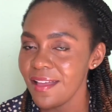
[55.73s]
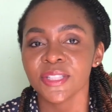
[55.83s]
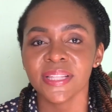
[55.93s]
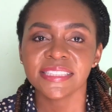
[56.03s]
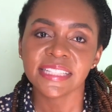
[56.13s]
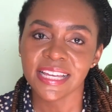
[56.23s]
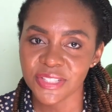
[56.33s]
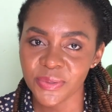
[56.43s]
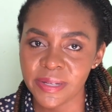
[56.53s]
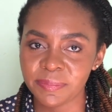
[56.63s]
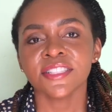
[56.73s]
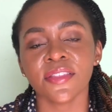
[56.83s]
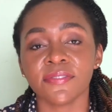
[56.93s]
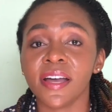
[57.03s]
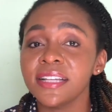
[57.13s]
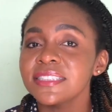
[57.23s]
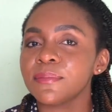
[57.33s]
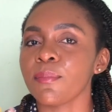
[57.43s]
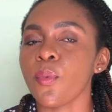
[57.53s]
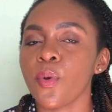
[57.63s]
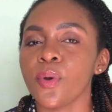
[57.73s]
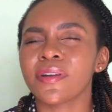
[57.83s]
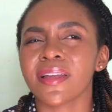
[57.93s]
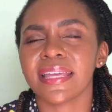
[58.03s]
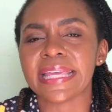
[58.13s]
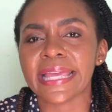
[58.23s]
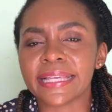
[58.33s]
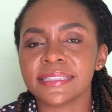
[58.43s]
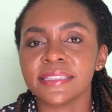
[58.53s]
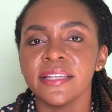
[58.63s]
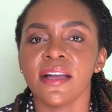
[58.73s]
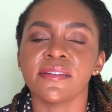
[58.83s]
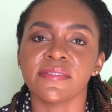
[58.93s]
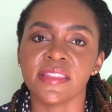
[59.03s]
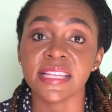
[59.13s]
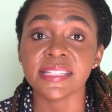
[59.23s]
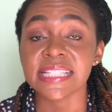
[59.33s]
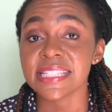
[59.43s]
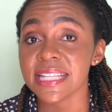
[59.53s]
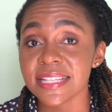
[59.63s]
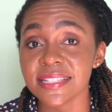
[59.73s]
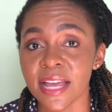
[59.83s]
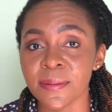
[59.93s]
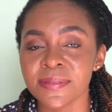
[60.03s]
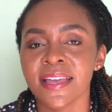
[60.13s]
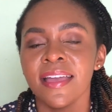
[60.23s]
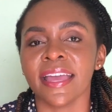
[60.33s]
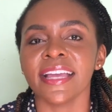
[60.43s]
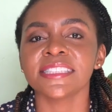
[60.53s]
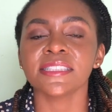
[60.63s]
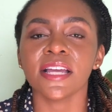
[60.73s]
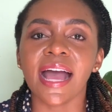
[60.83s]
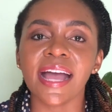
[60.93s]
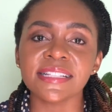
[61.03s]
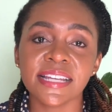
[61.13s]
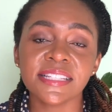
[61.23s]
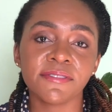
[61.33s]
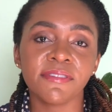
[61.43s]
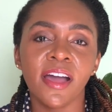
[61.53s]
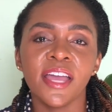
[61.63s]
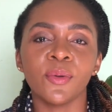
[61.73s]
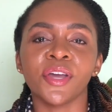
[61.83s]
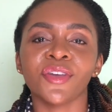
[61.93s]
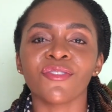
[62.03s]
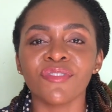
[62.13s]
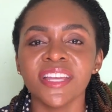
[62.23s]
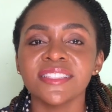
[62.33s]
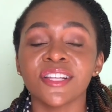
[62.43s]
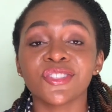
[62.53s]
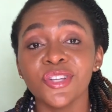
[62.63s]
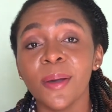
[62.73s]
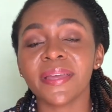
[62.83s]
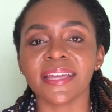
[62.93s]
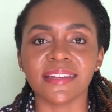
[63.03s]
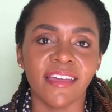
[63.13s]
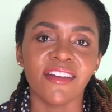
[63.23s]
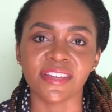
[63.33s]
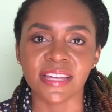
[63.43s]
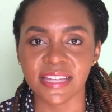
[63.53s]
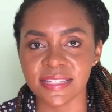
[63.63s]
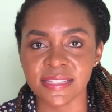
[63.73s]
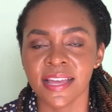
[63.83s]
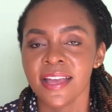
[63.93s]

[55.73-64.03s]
So let's get into it. The first and more easy of these six steps is identifying what your research topic and area is